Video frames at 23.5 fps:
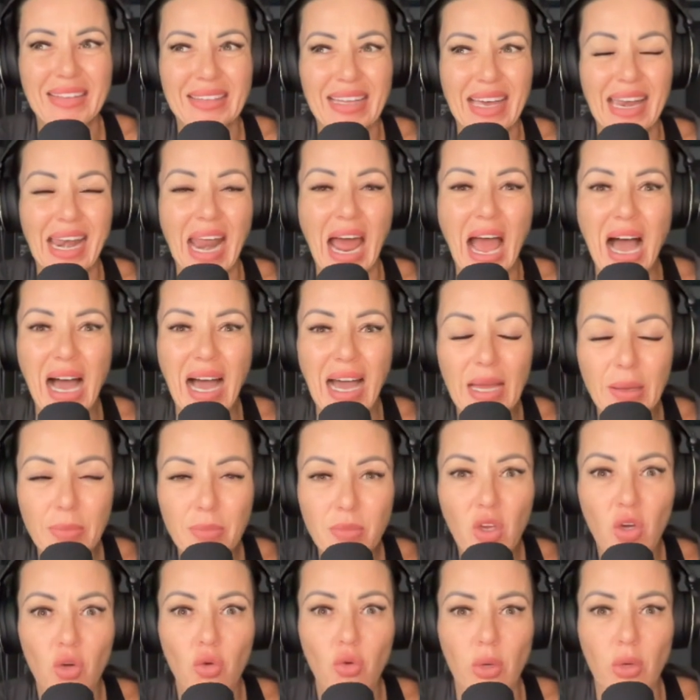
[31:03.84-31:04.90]
then I'm
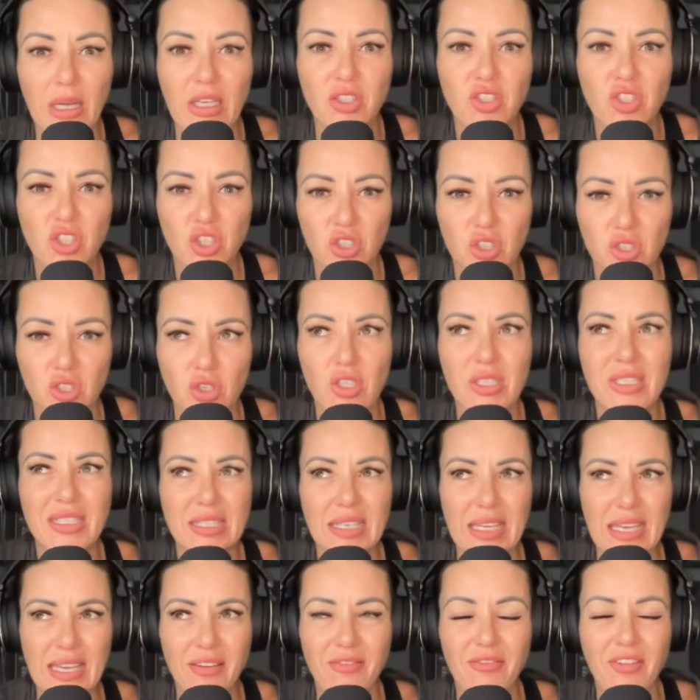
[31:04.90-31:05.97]
going to
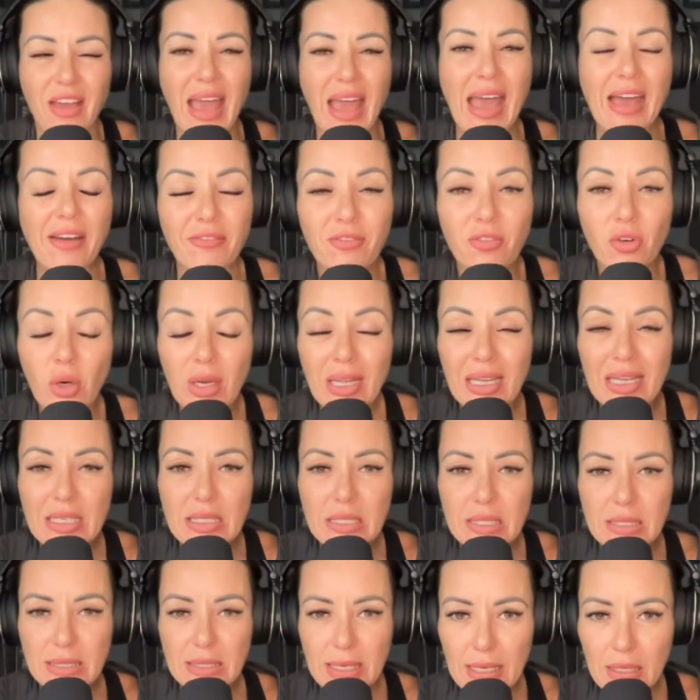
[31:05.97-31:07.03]
save every
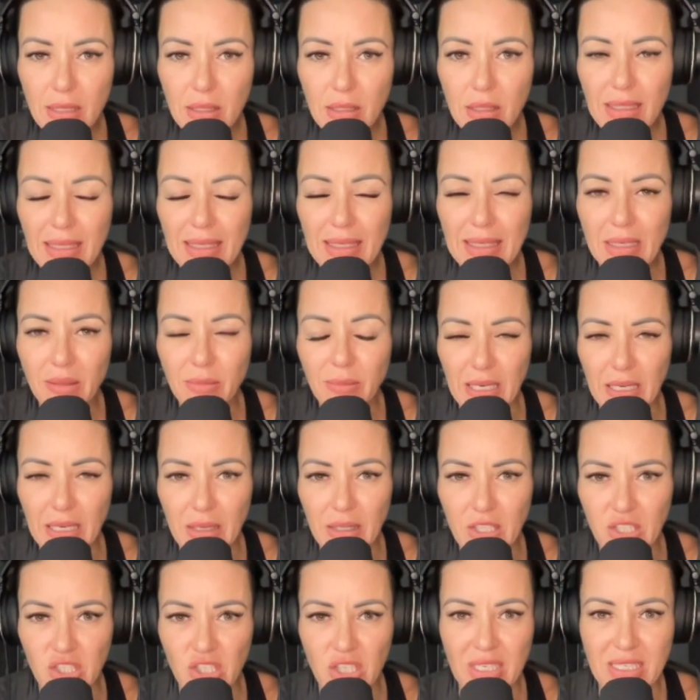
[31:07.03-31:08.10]
single email
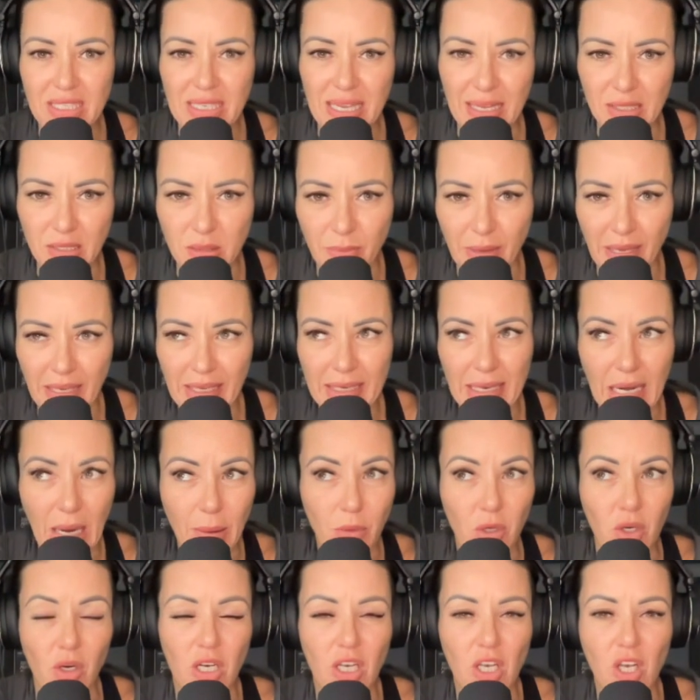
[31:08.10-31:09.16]
that she sends me. And I'm
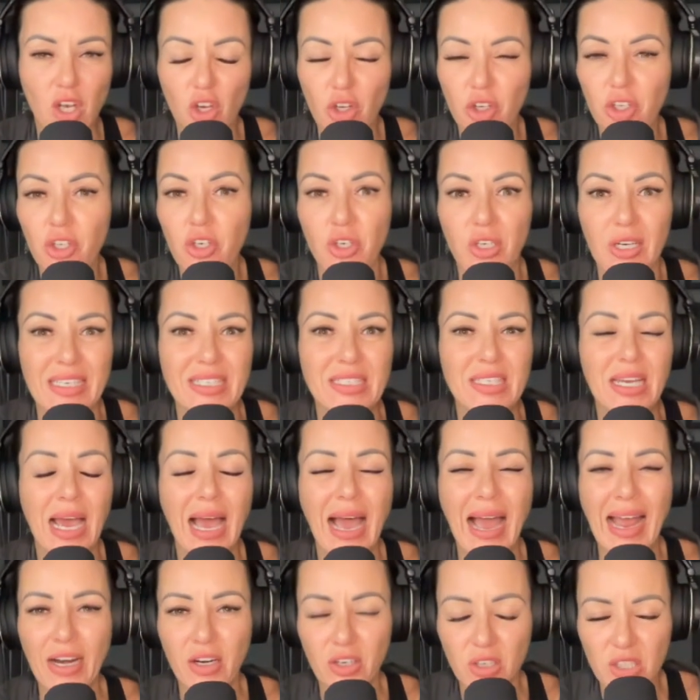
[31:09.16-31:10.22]
going to look at her
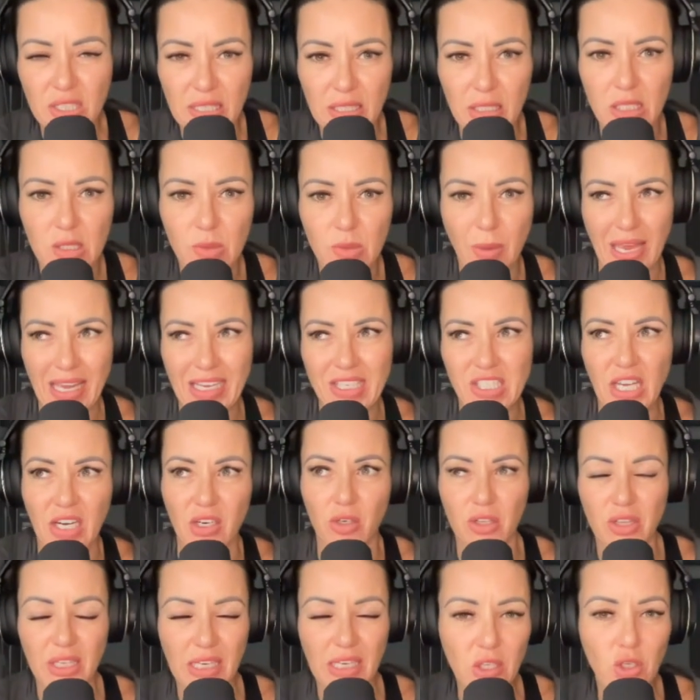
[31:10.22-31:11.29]
entire sales page and her
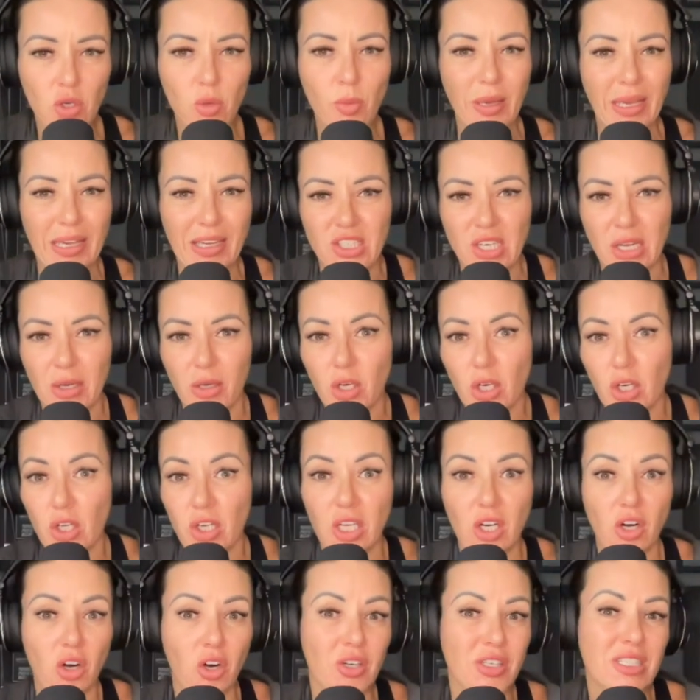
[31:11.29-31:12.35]
thank you page. I'm going to look at
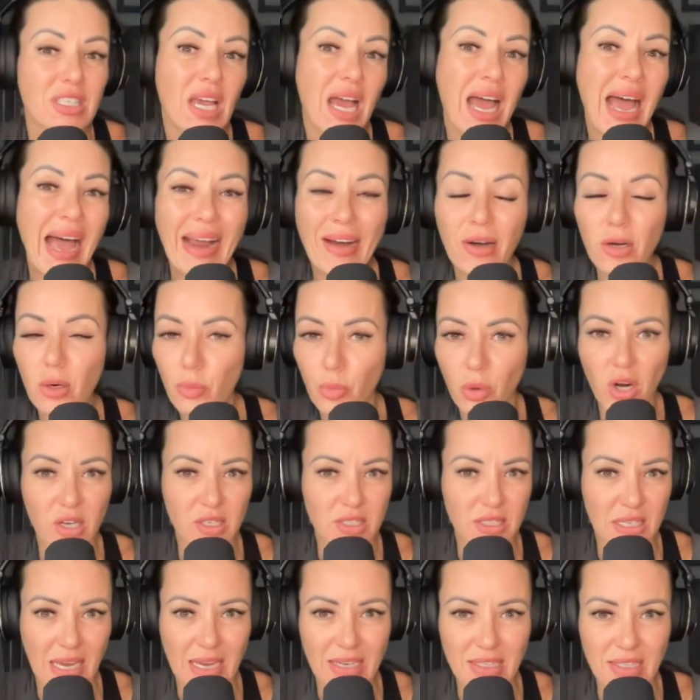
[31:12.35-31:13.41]
her entire
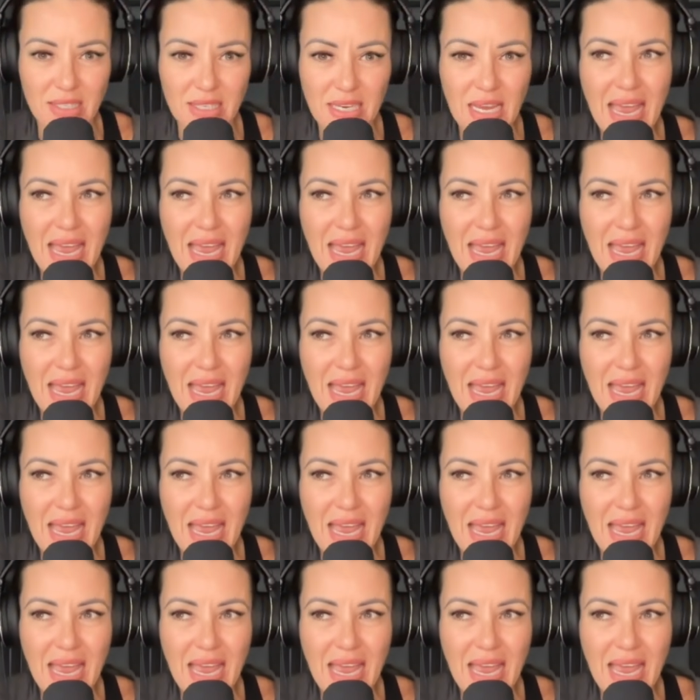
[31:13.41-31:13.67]
process.